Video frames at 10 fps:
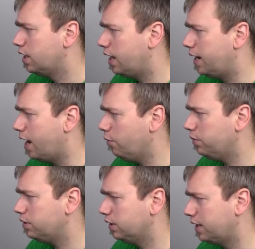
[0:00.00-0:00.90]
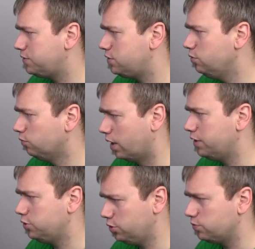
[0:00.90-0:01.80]
and how it lets you run
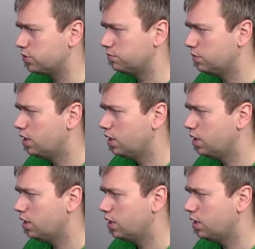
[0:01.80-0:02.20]
and shoot.